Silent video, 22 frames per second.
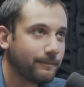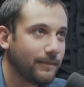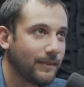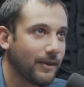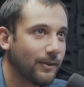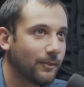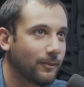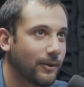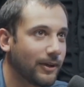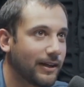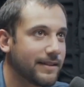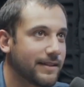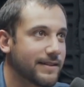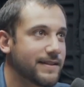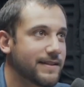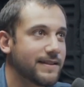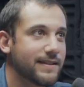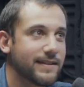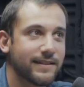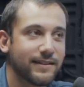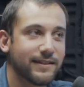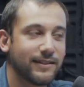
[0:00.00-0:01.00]
What
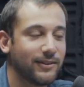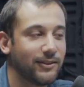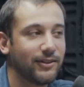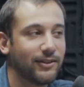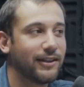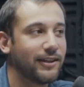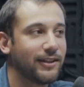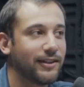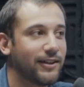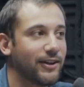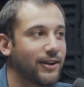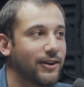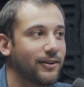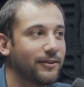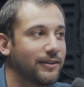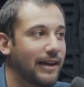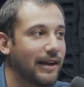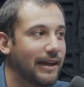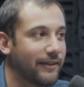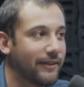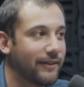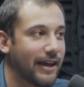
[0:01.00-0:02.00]
else do you need to
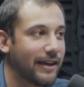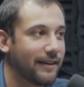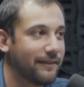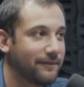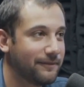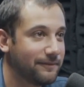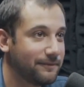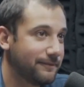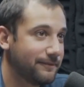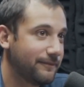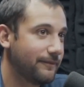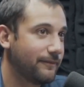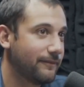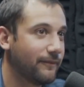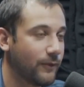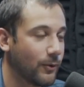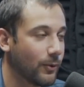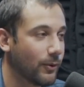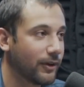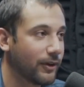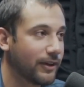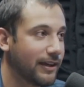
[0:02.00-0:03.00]
know? I've got
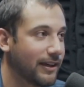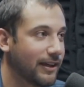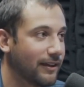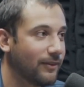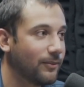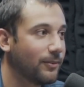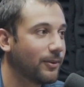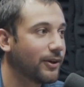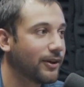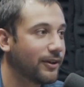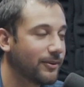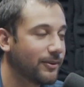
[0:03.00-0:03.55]
4 kids, 1 on the